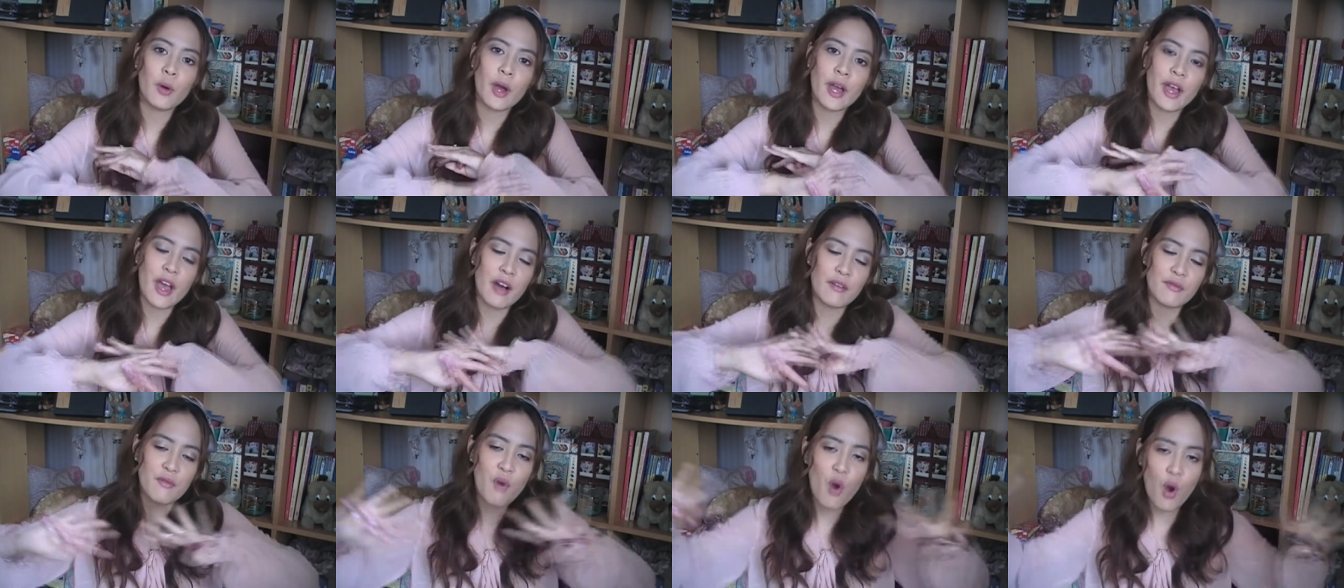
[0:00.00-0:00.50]
I
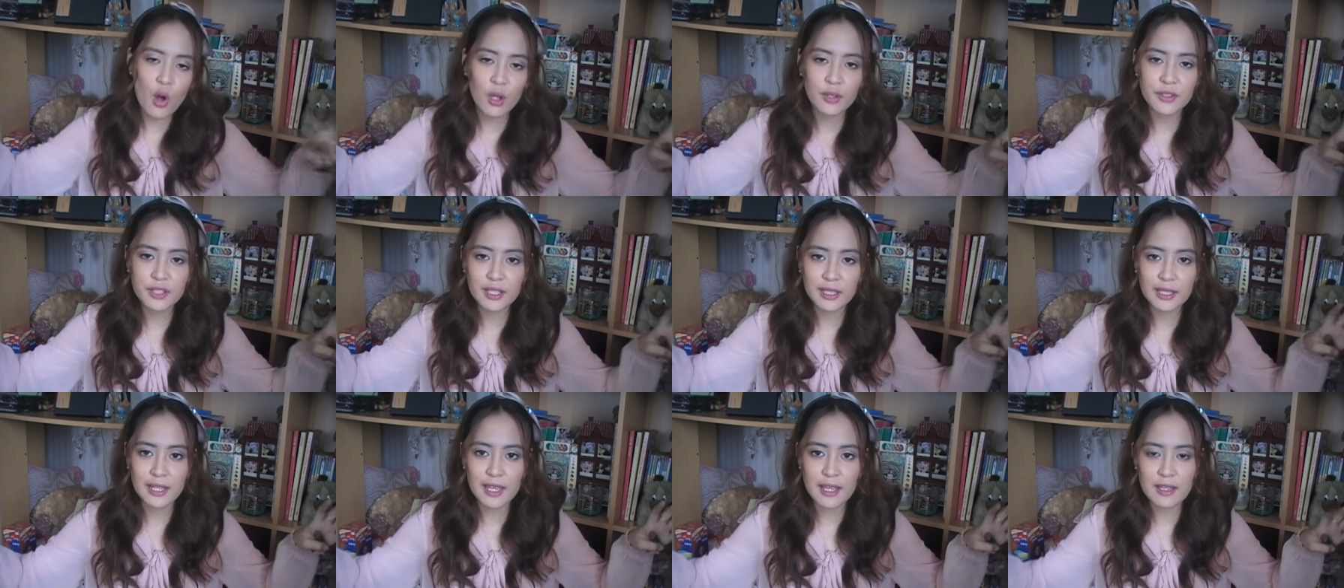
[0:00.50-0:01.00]
have all
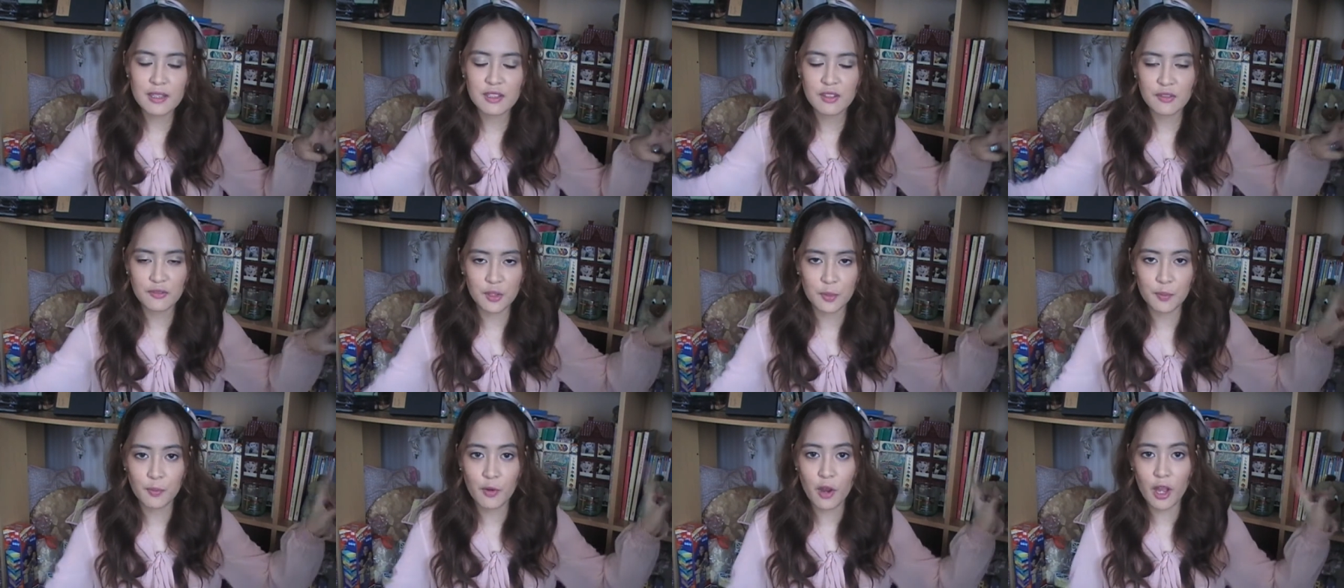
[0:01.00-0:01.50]
the links
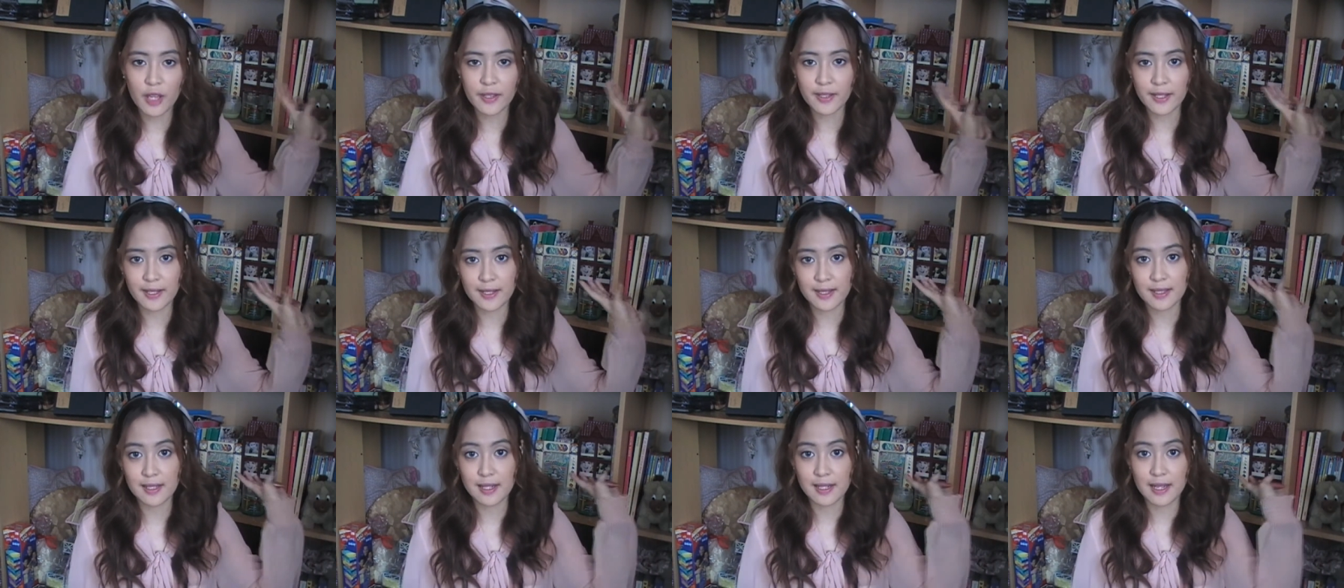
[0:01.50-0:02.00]
of the
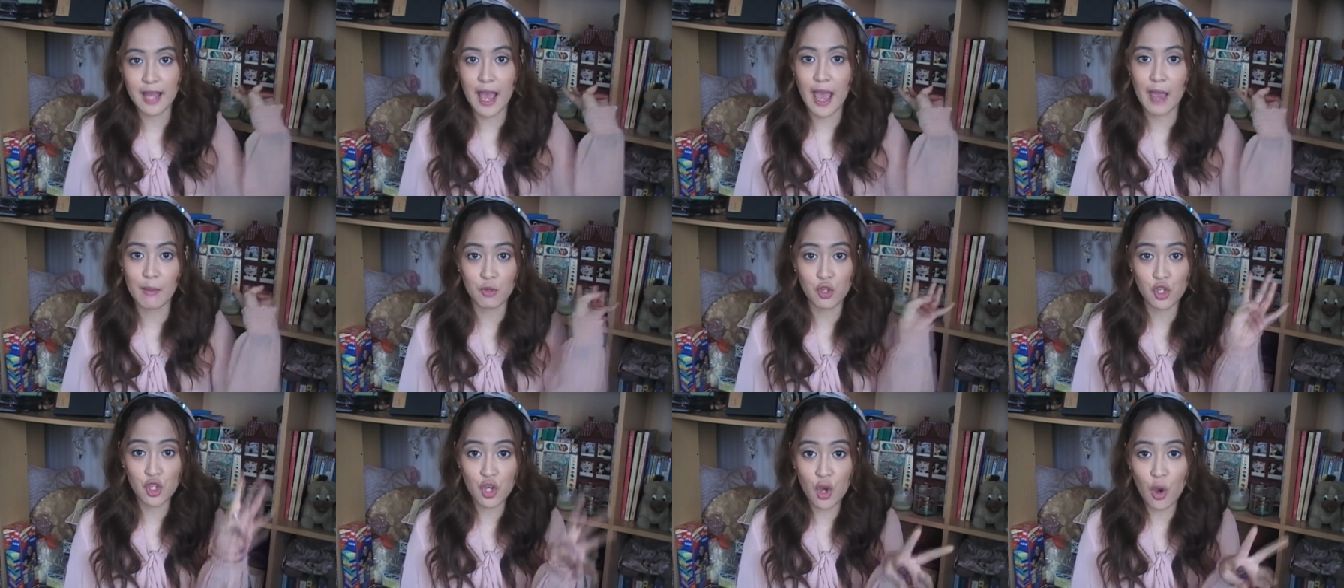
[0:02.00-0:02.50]
products that
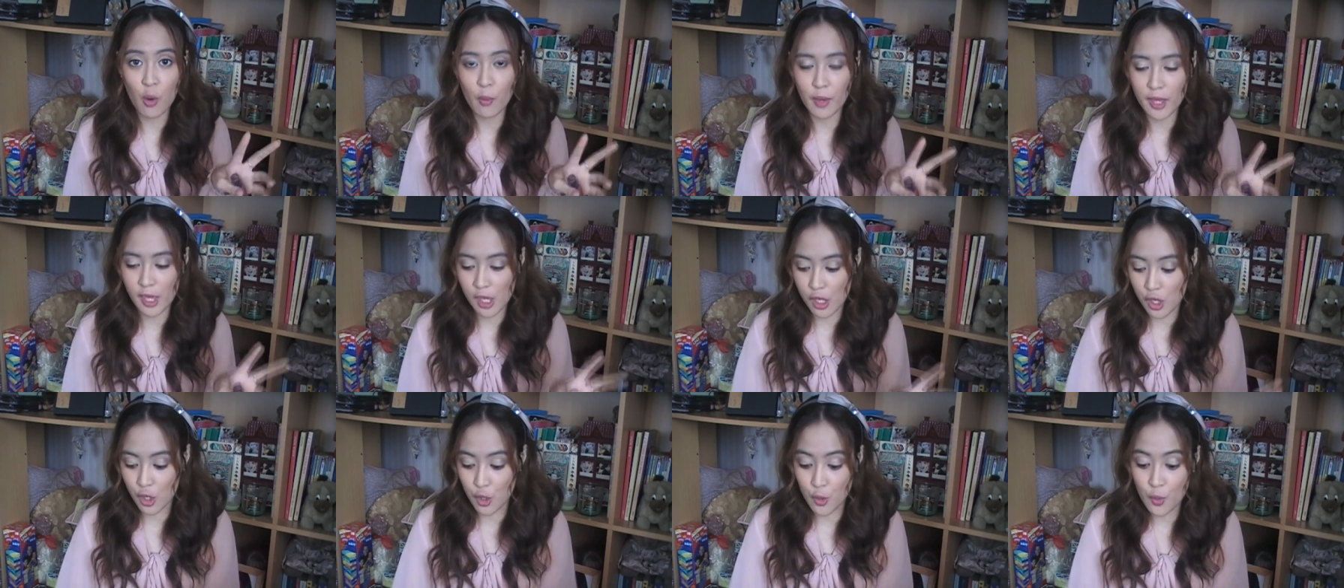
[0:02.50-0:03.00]
I'm
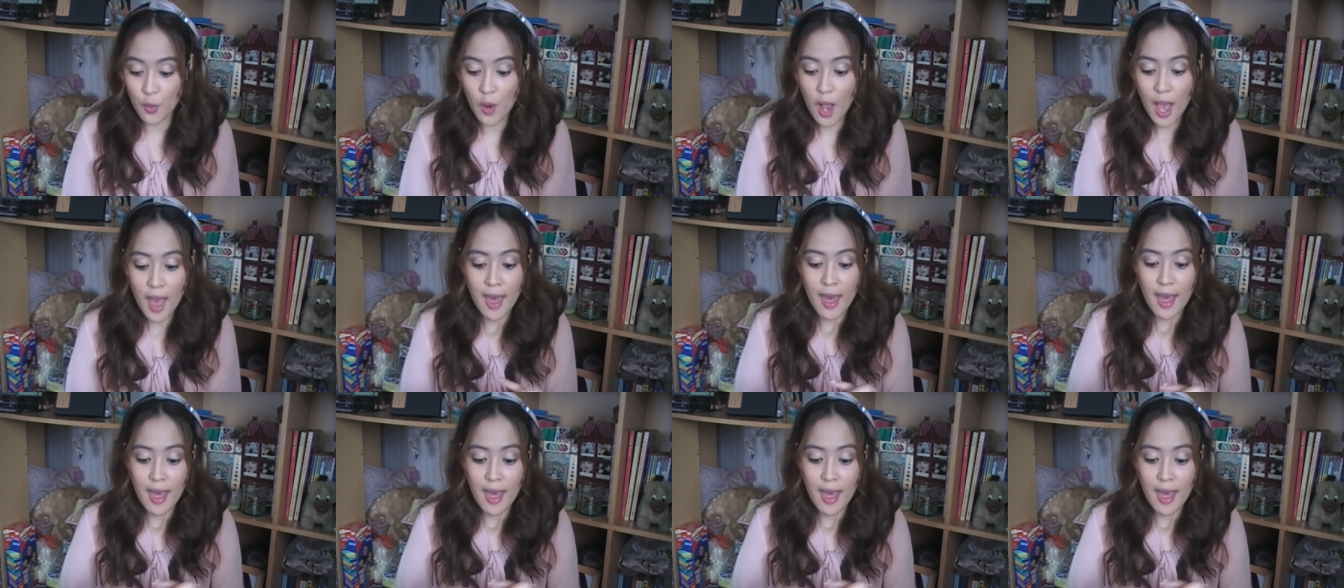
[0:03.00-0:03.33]
showing you.